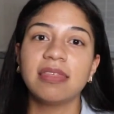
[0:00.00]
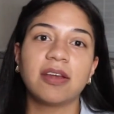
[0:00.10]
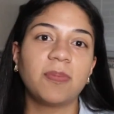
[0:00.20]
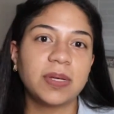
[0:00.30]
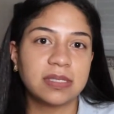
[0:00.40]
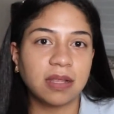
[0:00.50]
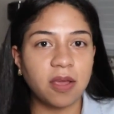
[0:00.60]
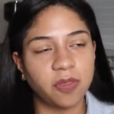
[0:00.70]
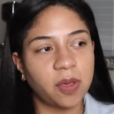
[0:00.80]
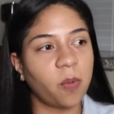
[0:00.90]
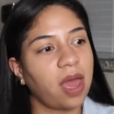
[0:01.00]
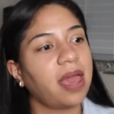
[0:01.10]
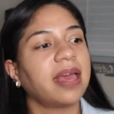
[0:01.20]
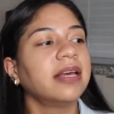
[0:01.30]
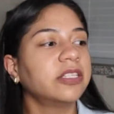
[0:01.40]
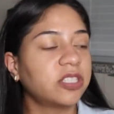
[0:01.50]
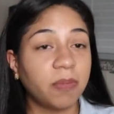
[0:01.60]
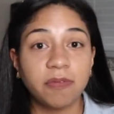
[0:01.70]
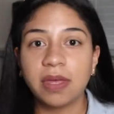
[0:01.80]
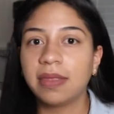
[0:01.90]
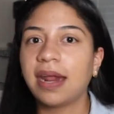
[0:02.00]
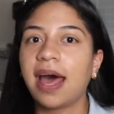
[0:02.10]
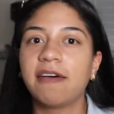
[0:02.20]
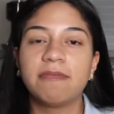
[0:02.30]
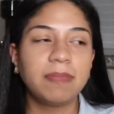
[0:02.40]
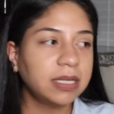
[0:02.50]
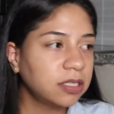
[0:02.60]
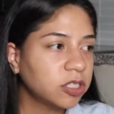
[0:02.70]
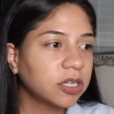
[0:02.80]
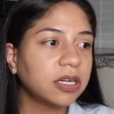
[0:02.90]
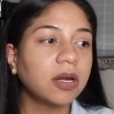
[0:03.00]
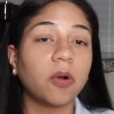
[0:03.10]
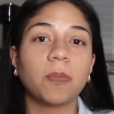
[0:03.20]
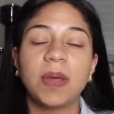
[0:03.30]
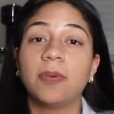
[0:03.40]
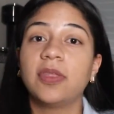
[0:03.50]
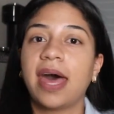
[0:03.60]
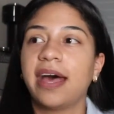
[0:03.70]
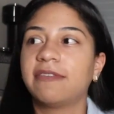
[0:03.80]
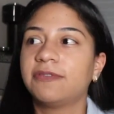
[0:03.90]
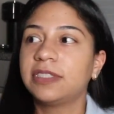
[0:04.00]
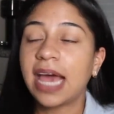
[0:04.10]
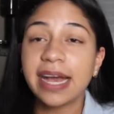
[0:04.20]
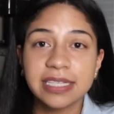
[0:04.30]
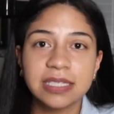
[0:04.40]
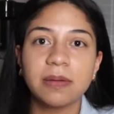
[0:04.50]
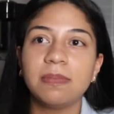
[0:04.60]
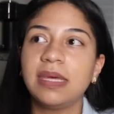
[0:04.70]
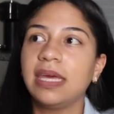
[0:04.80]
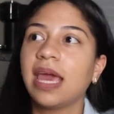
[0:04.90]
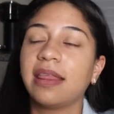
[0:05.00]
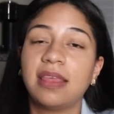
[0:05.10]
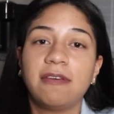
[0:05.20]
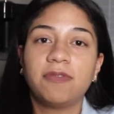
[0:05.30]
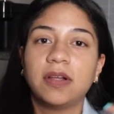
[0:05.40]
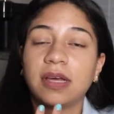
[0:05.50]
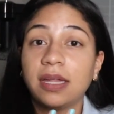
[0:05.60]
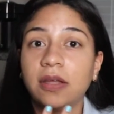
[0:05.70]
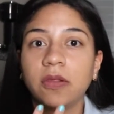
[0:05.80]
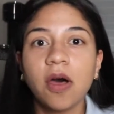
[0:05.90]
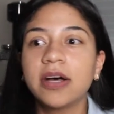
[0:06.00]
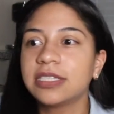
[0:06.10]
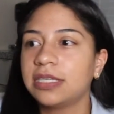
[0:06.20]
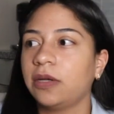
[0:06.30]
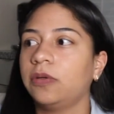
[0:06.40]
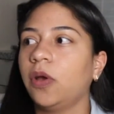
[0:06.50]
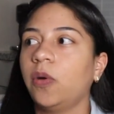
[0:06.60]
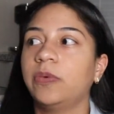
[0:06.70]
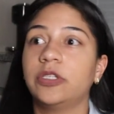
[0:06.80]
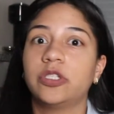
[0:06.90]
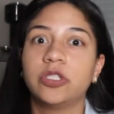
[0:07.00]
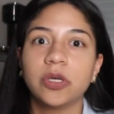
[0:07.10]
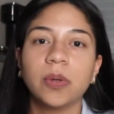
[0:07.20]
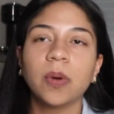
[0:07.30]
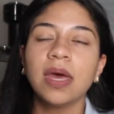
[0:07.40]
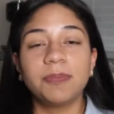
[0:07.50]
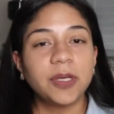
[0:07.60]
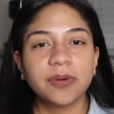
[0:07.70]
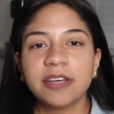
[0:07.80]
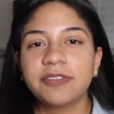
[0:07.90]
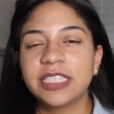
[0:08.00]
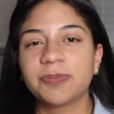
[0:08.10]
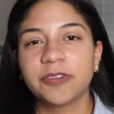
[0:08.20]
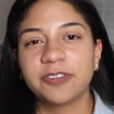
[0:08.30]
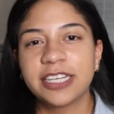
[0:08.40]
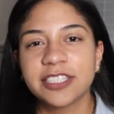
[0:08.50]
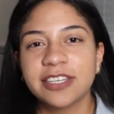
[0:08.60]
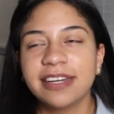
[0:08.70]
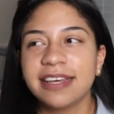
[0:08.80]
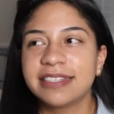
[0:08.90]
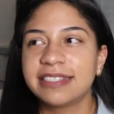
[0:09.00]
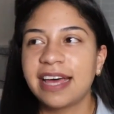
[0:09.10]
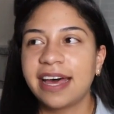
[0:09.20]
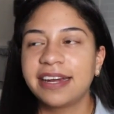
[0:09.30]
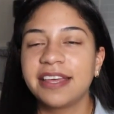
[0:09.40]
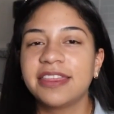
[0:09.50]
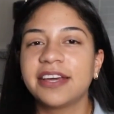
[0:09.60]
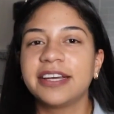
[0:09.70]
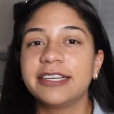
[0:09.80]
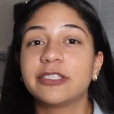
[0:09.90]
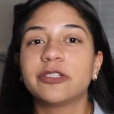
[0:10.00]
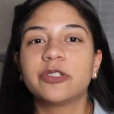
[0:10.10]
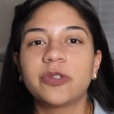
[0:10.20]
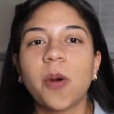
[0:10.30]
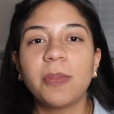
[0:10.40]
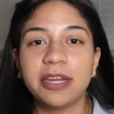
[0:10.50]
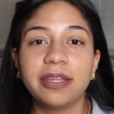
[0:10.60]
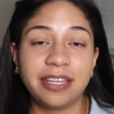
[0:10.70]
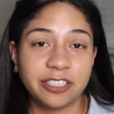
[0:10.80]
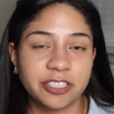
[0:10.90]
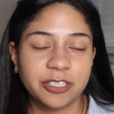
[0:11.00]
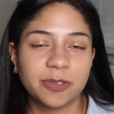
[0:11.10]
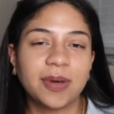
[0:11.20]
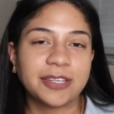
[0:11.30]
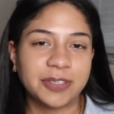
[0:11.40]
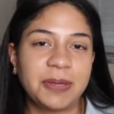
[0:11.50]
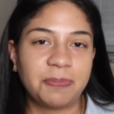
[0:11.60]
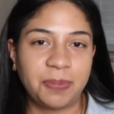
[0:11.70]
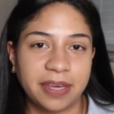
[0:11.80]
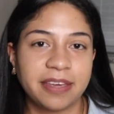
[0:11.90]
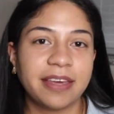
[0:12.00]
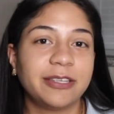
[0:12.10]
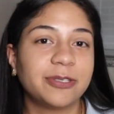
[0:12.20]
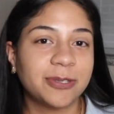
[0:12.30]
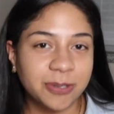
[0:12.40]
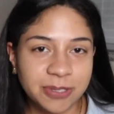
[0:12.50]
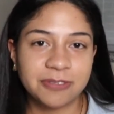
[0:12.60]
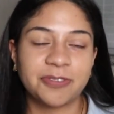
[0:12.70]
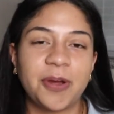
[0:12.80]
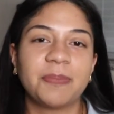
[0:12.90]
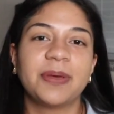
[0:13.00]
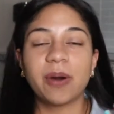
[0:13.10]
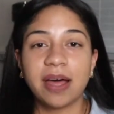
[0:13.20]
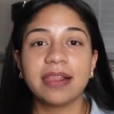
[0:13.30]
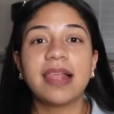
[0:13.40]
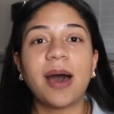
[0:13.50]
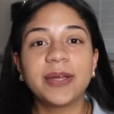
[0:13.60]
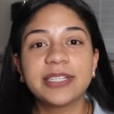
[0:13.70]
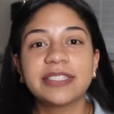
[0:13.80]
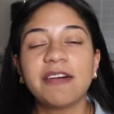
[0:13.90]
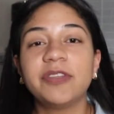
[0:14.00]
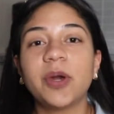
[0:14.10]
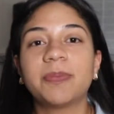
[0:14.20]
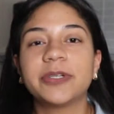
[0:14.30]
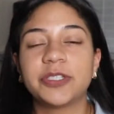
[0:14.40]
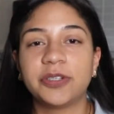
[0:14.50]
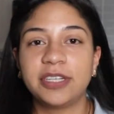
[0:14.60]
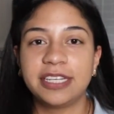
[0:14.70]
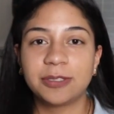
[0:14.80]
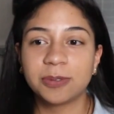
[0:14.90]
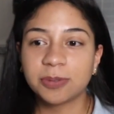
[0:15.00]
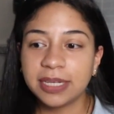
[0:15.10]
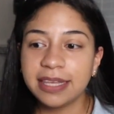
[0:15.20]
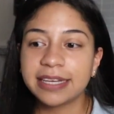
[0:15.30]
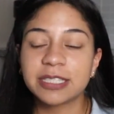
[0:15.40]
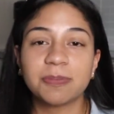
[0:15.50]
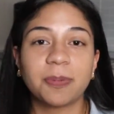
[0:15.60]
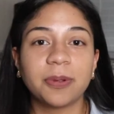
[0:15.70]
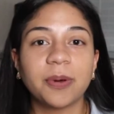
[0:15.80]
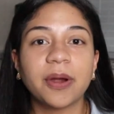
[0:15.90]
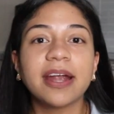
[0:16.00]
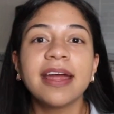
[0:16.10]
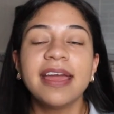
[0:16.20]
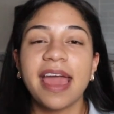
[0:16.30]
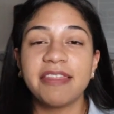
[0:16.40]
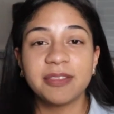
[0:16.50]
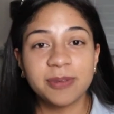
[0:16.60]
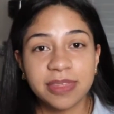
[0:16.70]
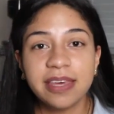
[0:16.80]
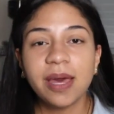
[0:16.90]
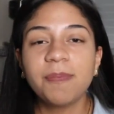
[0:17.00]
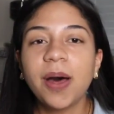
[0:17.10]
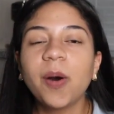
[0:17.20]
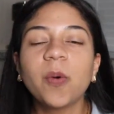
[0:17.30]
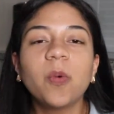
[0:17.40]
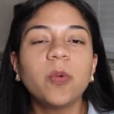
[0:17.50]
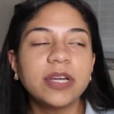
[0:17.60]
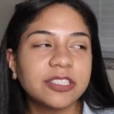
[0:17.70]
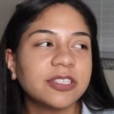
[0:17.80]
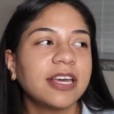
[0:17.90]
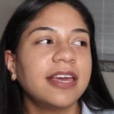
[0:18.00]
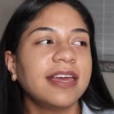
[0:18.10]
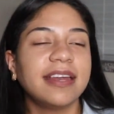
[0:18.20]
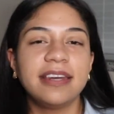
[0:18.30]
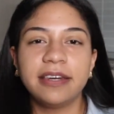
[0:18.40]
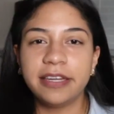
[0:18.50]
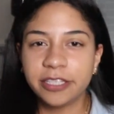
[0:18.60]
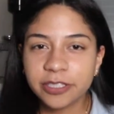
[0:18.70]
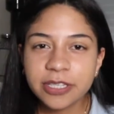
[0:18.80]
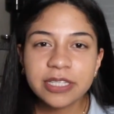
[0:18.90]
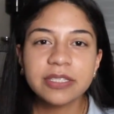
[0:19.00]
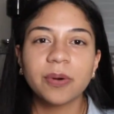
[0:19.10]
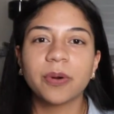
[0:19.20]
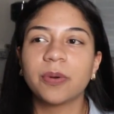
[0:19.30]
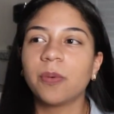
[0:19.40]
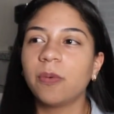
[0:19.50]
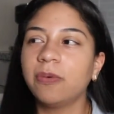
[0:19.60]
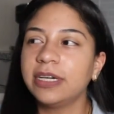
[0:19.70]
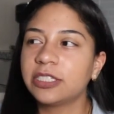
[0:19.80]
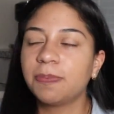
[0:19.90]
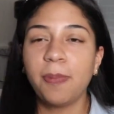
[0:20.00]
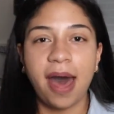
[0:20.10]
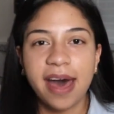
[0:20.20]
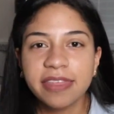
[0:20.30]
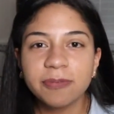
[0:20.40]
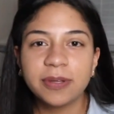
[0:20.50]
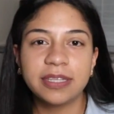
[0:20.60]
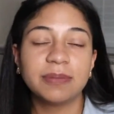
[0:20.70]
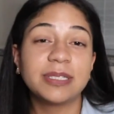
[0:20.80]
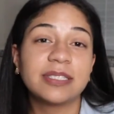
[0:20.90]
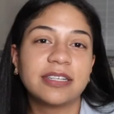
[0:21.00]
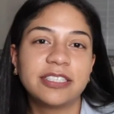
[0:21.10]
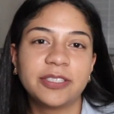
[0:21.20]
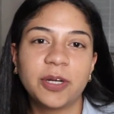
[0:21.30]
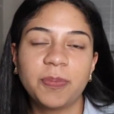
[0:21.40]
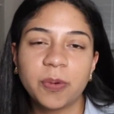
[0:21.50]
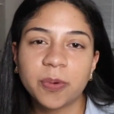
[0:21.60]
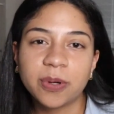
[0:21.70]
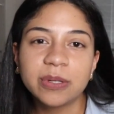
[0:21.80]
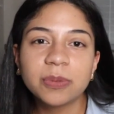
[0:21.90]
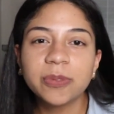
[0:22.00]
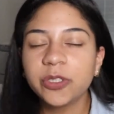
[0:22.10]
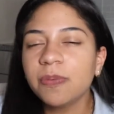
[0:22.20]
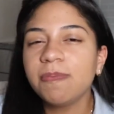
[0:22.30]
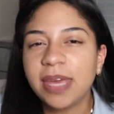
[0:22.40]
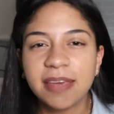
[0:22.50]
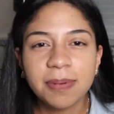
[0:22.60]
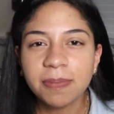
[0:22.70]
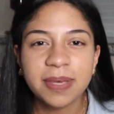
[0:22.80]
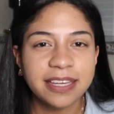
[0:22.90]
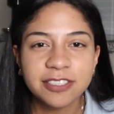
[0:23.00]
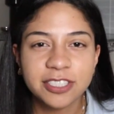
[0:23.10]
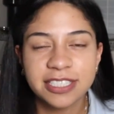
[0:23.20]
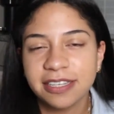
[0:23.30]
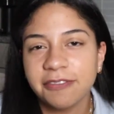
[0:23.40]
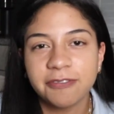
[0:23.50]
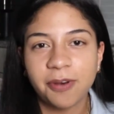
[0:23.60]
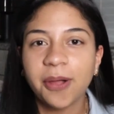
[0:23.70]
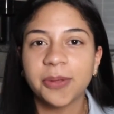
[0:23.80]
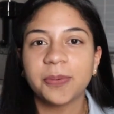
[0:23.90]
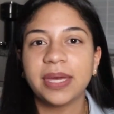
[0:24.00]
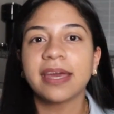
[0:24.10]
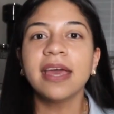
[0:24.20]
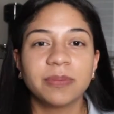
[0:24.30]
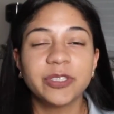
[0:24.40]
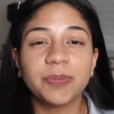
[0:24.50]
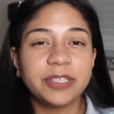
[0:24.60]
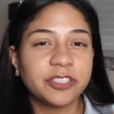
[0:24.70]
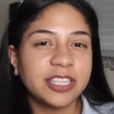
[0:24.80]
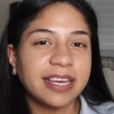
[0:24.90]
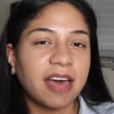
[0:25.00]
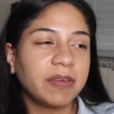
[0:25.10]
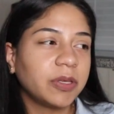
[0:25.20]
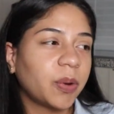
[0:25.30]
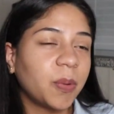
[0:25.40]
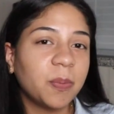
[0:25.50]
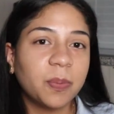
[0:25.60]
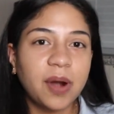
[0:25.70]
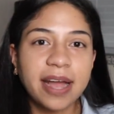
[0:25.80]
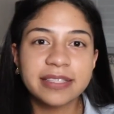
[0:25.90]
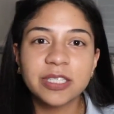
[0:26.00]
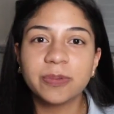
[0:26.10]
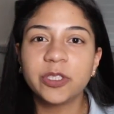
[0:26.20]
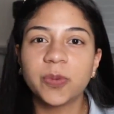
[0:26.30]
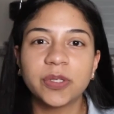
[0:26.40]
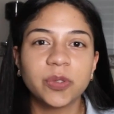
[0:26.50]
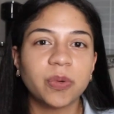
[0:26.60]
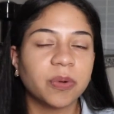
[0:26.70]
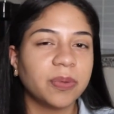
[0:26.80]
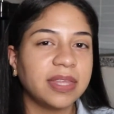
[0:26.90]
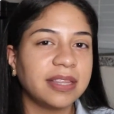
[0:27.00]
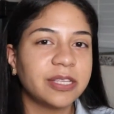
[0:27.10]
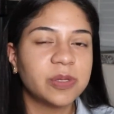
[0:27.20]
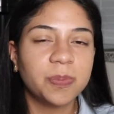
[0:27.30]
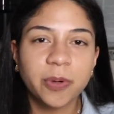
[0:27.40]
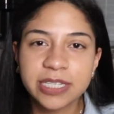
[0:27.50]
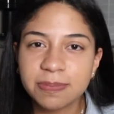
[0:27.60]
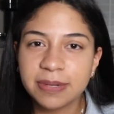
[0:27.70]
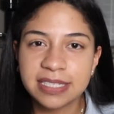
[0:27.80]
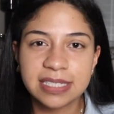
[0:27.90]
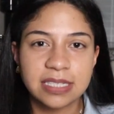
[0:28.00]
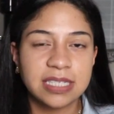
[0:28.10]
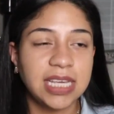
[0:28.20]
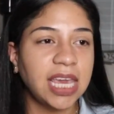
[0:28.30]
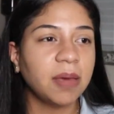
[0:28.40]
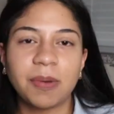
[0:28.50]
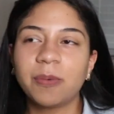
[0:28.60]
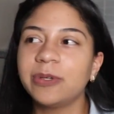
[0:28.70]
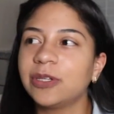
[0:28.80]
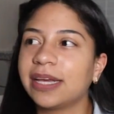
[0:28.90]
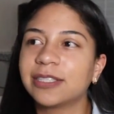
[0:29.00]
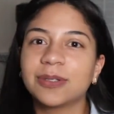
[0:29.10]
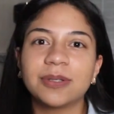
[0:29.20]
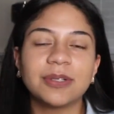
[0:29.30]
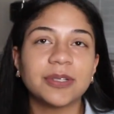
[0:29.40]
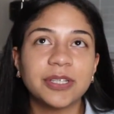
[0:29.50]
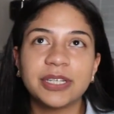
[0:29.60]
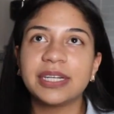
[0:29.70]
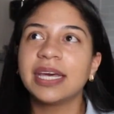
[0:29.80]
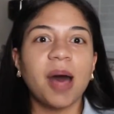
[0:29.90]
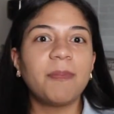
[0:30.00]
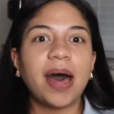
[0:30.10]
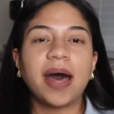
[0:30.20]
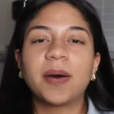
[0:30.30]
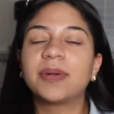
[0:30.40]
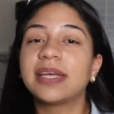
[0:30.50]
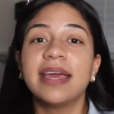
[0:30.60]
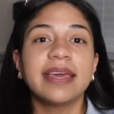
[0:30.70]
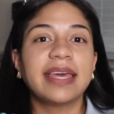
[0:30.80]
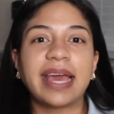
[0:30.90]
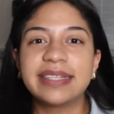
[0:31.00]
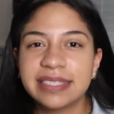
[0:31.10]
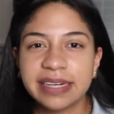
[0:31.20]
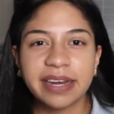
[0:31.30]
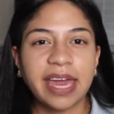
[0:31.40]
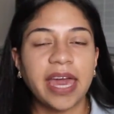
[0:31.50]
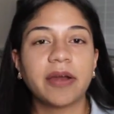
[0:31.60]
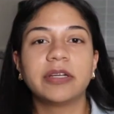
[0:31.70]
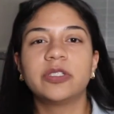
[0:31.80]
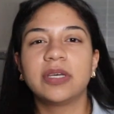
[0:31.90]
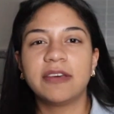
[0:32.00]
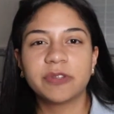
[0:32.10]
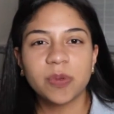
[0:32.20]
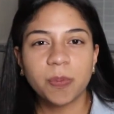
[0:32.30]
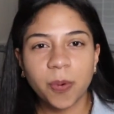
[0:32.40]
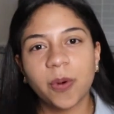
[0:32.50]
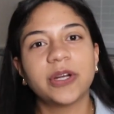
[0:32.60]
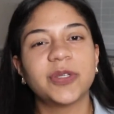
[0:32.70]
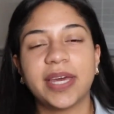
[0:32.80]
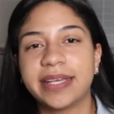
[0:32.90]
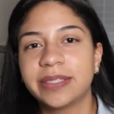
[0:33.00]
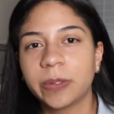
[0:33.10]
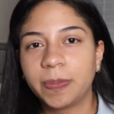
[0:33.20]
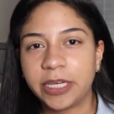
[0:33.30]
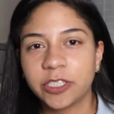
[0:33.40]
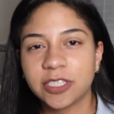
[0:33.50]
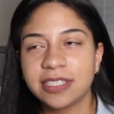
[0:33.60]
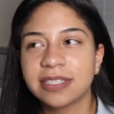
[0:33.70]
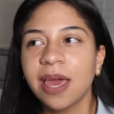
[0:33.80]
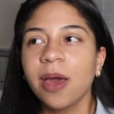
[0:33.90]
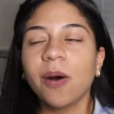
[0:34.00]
therapists along the way, some of them that I have mentored or people that have texted me and they feel kind of lost, they don't know what to do. The beauty of this profession is that there is so many niches to actually pick and choose from. So allow yourself the opportunity to really explore and to think about which niches or which path within the massage therapy world would you maybe be interested in following. Would you be interested in having your own practice? Would you want to work within the sports medicine team? Would you like to learn about cancer care and to give support to cancer patients?